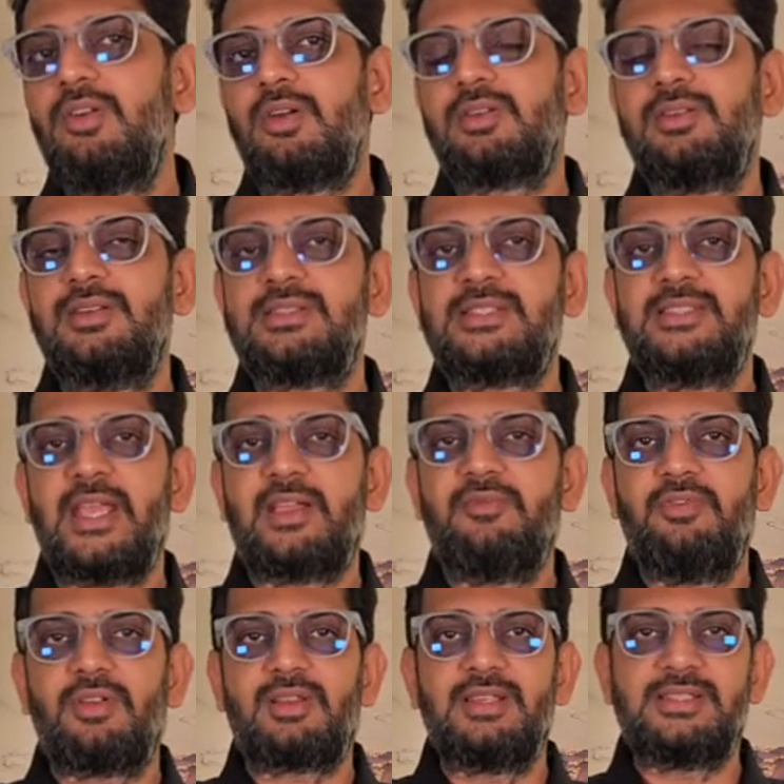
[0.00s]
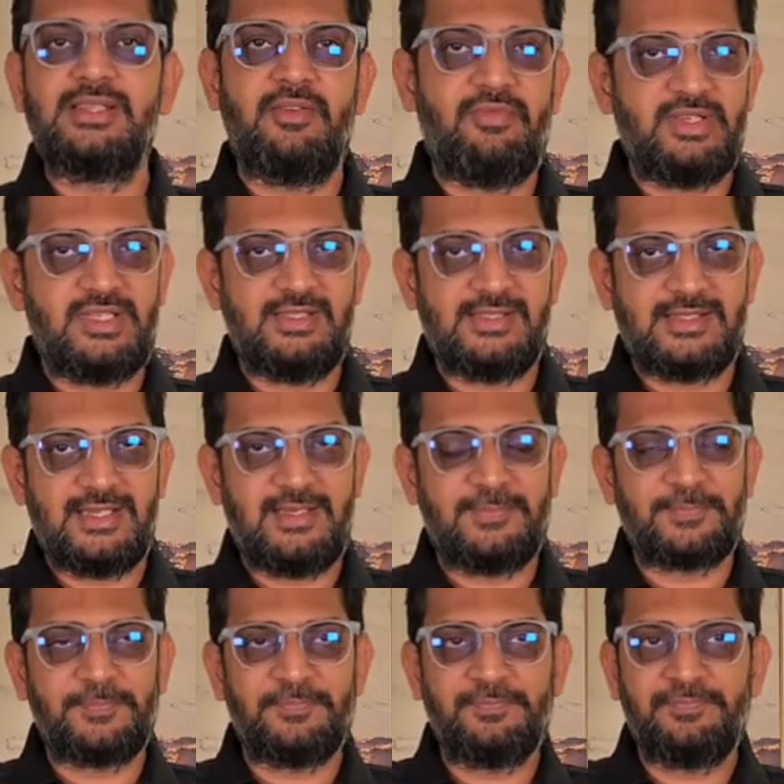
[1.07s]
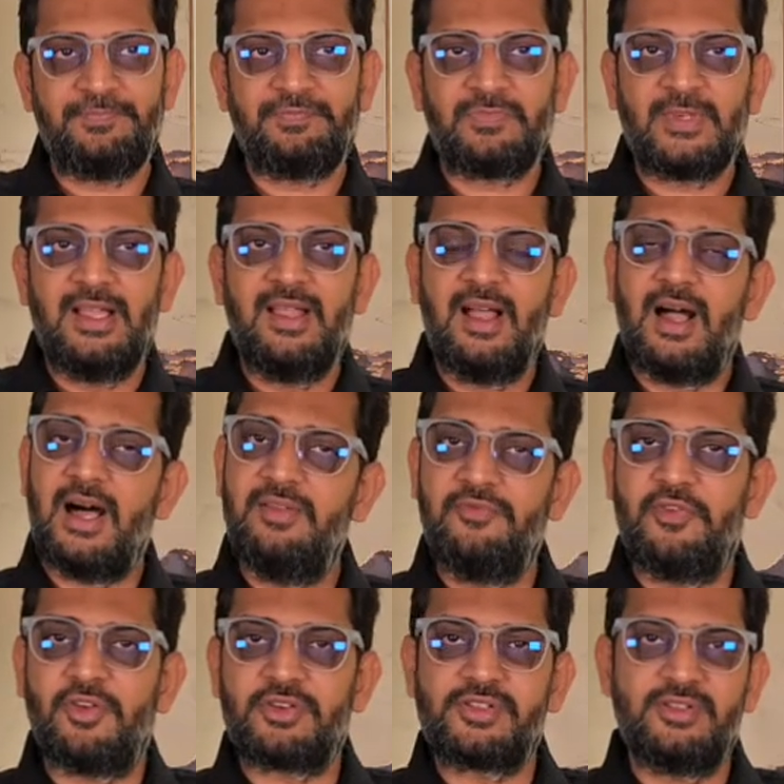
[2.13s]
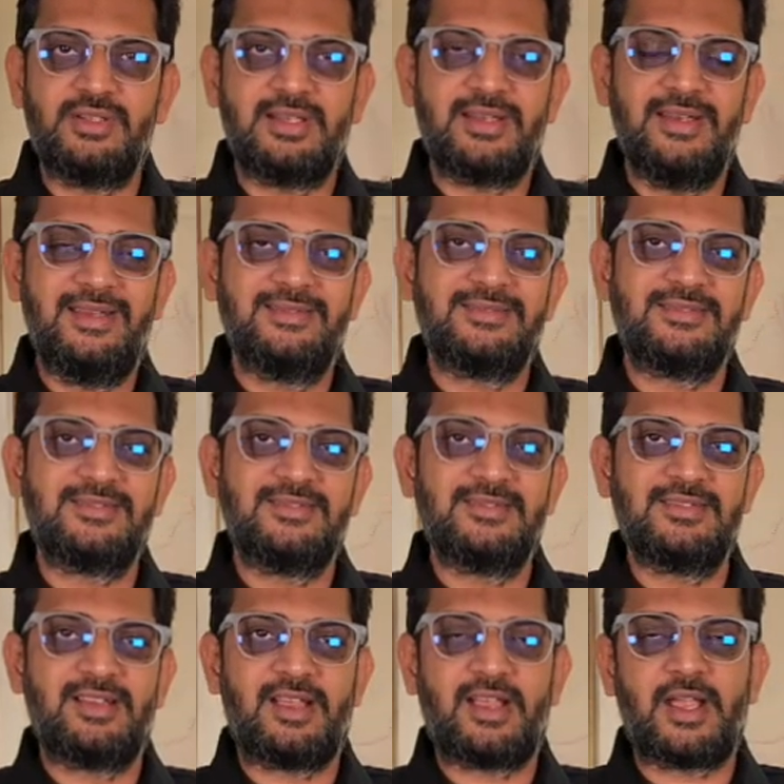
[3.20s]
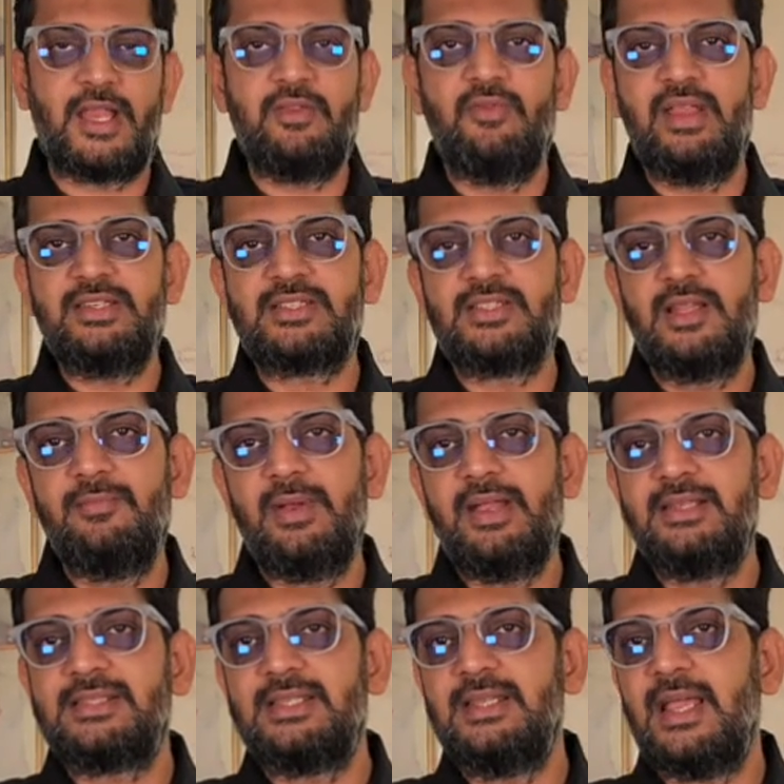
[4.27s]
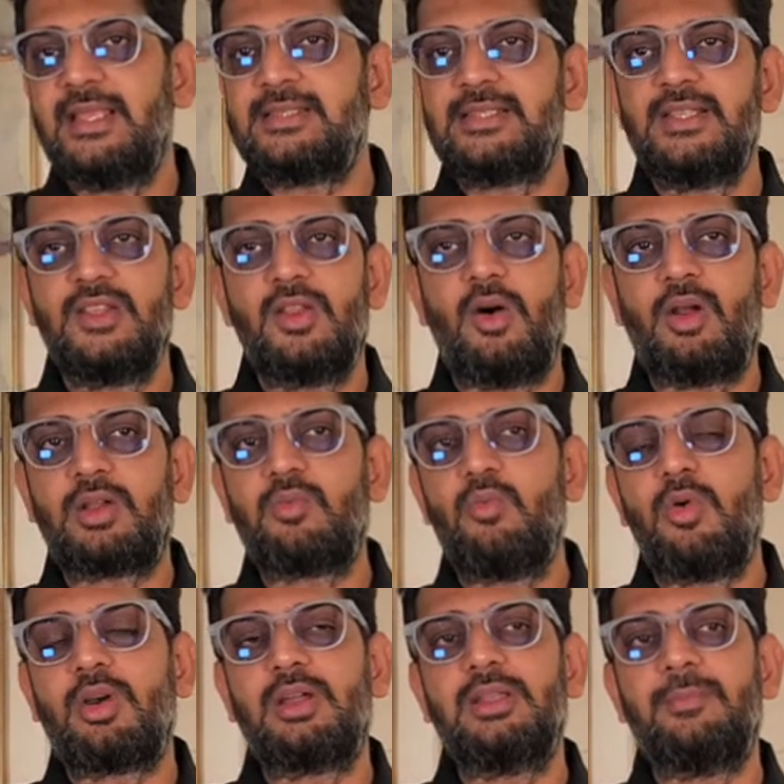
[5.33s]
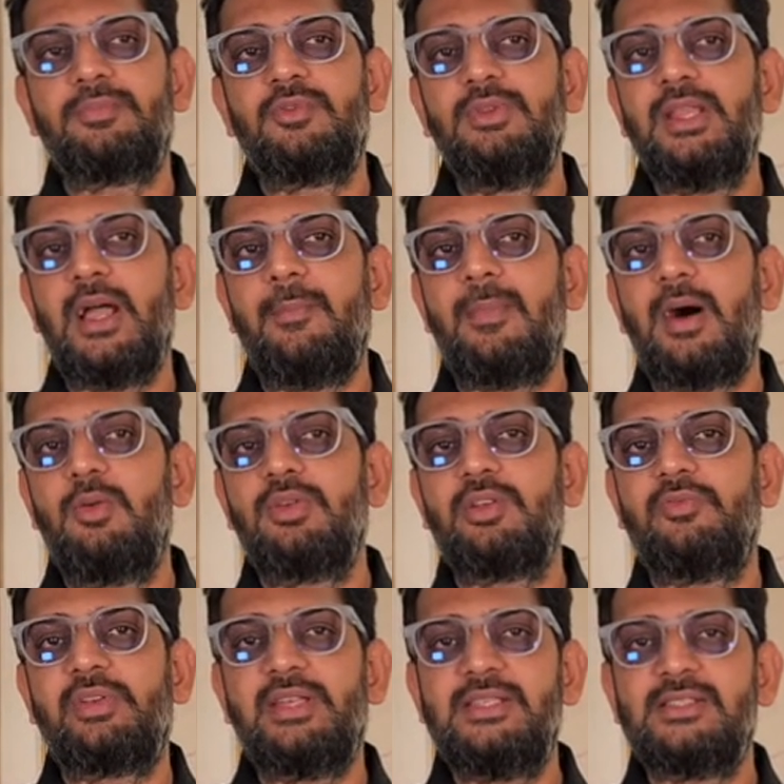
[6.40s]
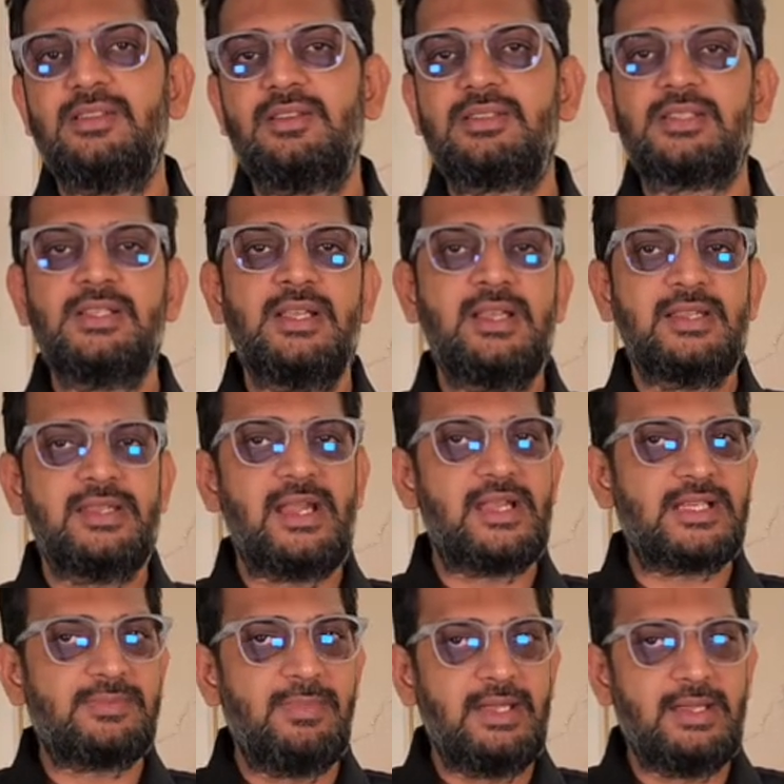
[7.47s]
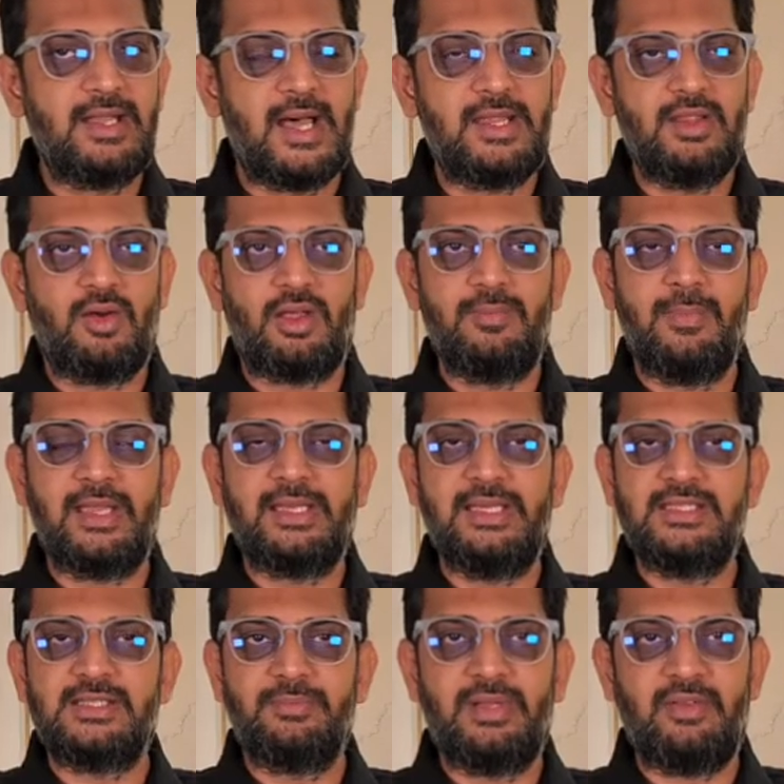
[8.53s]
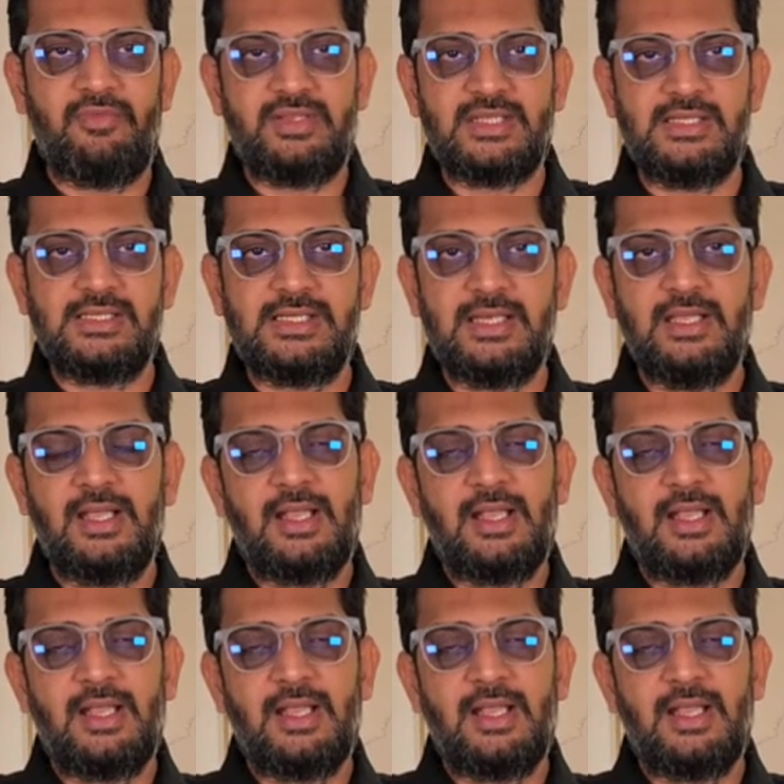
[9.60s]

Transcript: doctors check for this deficiency? Unfortunately, conventional medicine has not woken up to the amount of research that has been done on magnesium deficiency,